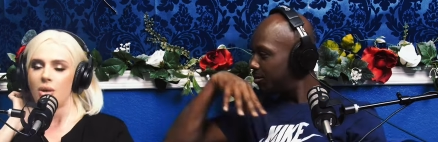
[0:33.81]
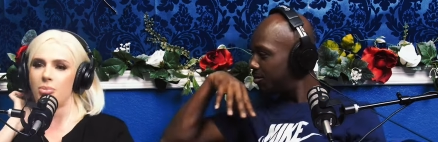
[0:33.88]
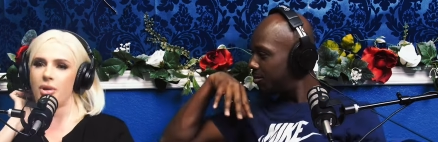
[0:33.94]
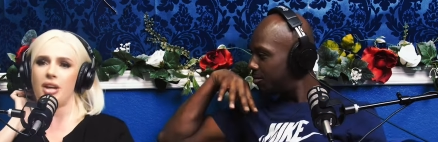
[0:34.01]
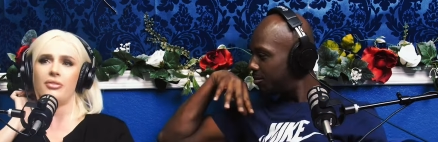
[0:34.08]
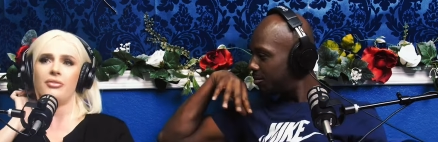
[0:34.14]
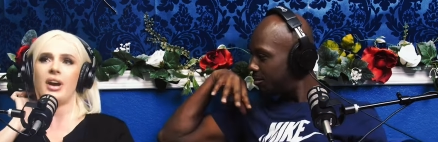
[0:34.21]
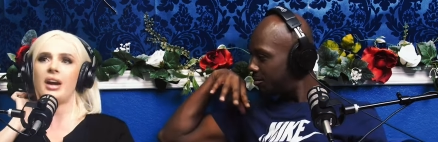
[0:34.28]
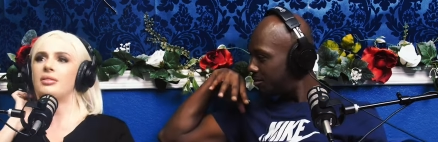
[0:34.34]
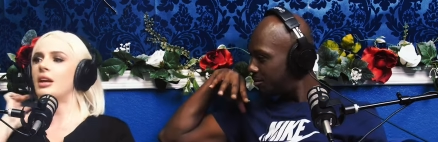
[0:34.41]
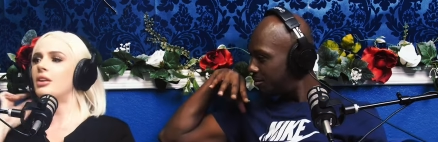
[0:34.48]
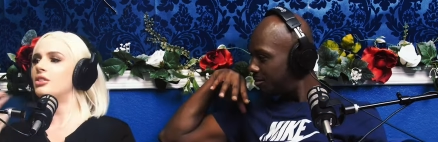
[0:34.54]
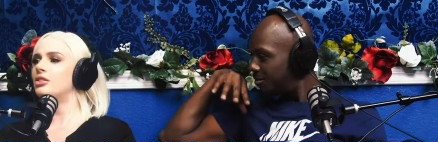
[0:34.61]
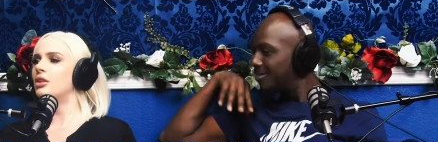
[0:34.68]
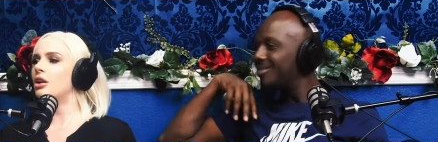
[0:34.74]
Speaker 1: pay
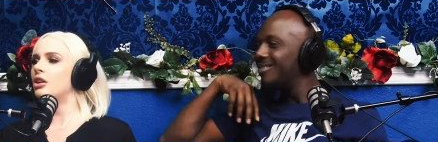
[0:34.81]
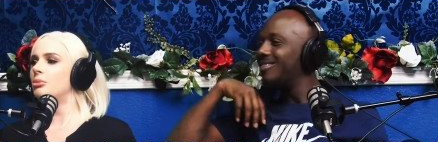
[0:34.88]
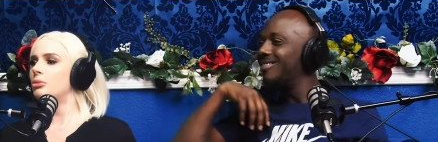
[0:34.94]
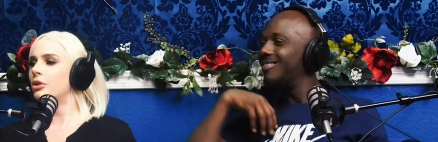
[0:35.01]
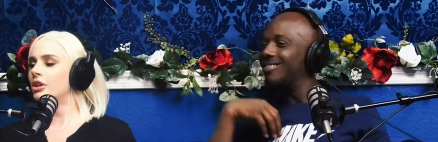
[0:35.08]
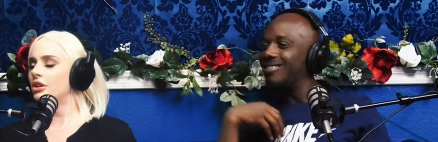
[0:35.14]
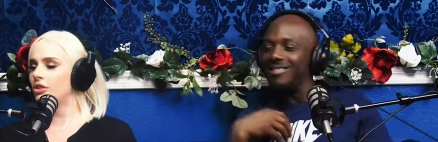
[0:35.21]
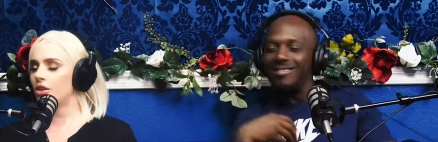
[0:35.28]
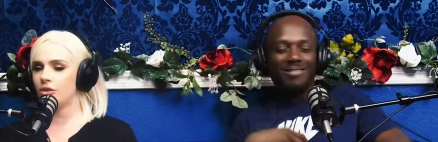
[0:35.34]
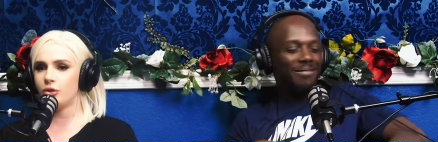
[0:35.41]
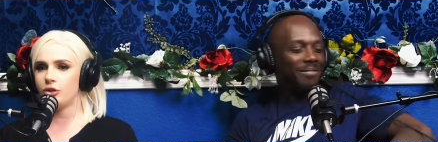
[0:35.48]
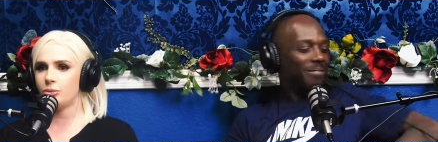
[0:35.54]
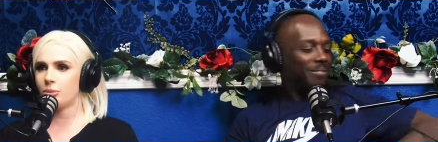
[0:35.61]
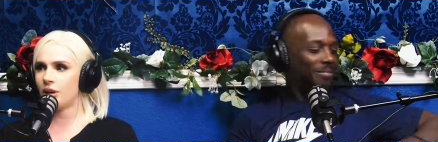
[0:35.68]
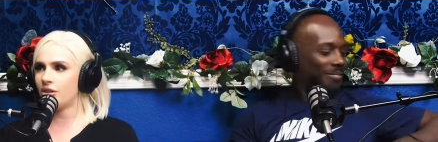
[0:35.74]
$5000 mortgage on
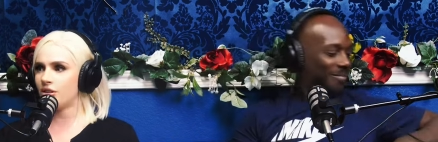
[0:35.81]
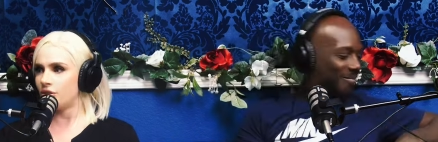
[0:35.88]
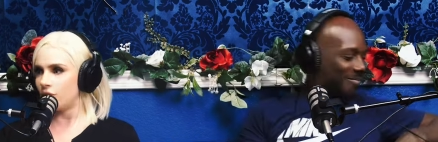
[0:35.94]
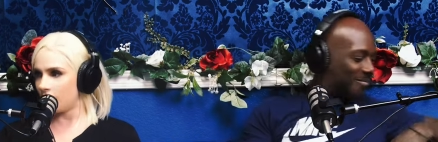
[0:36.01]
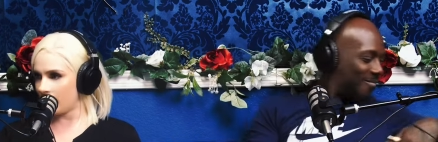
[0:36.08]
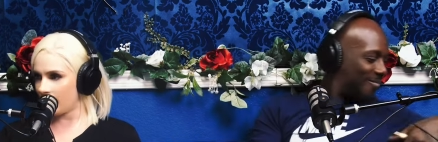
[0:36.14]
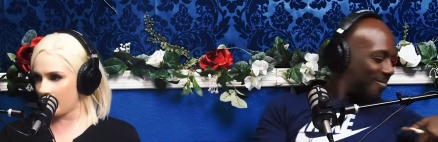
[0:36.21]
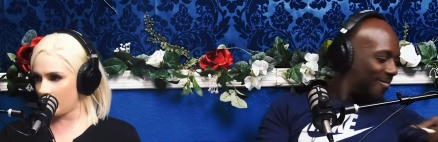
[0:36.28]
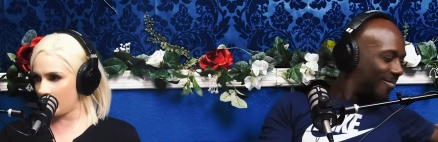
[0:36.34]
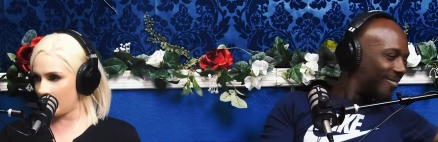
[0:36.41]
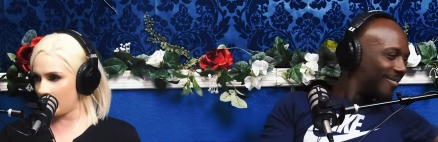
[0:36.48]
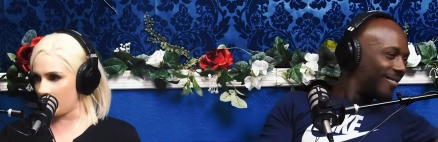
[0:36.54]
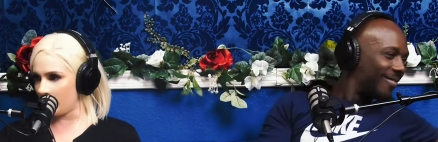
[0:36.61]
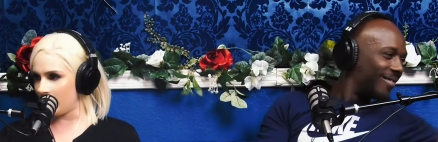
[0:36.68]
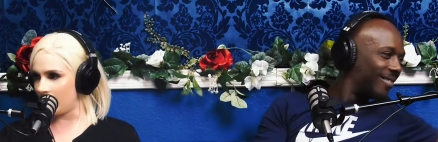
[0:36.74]
two spots that you can
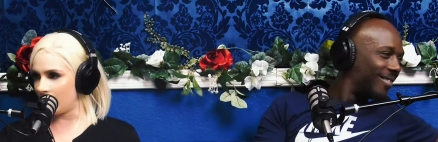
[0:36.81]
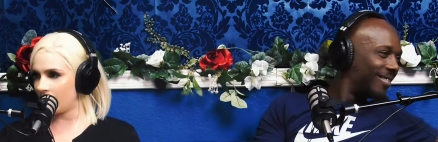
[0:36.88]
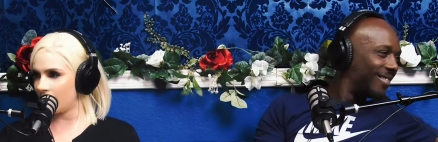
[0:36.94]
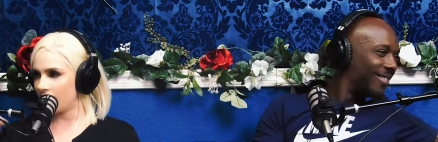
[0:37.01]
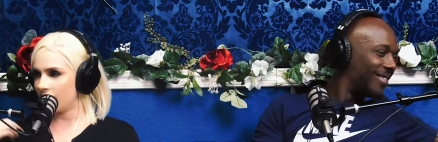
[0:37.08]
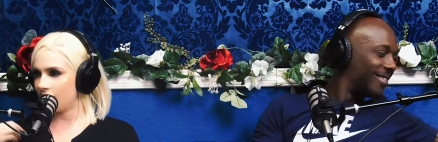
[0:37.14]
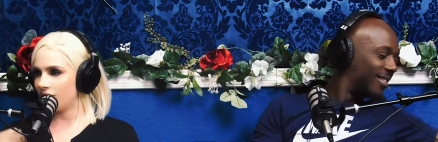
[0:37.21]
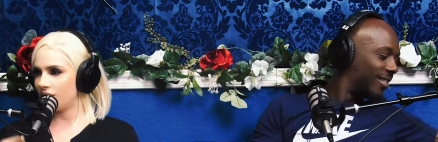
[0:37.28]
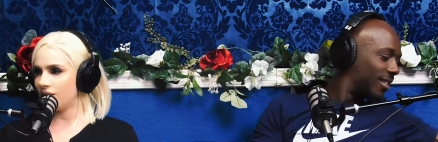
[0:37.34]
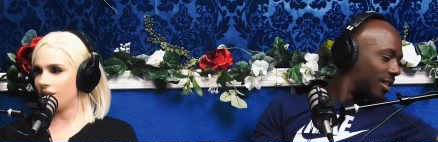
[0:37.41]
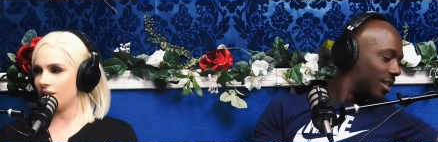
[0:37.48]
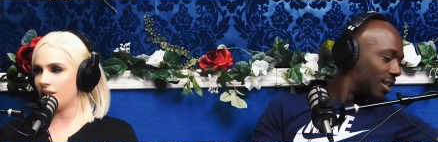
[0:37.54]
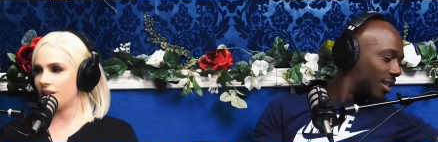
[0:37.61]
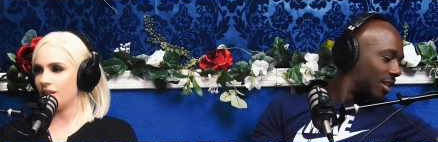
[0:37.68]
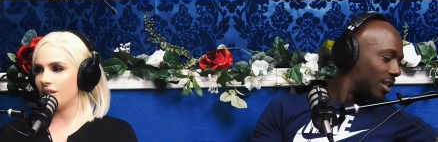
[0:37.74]
airbnb yeah
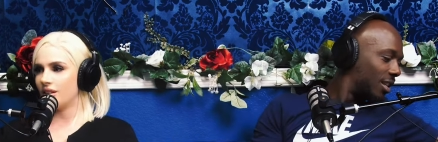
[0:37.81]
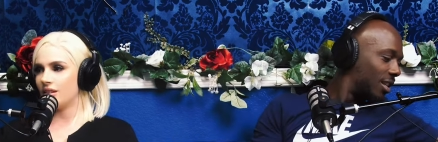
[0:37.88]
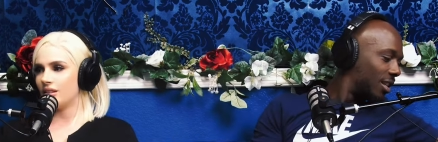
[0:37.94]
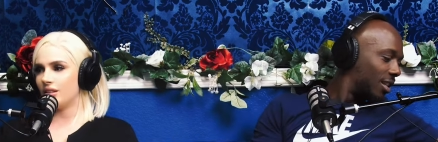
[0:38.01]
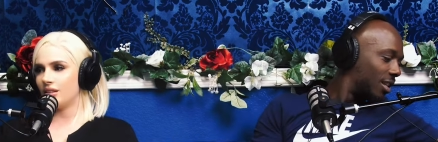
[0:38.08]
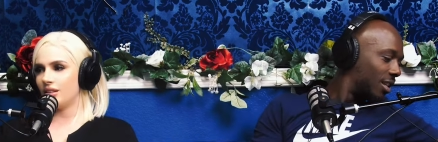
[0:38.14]
shit like that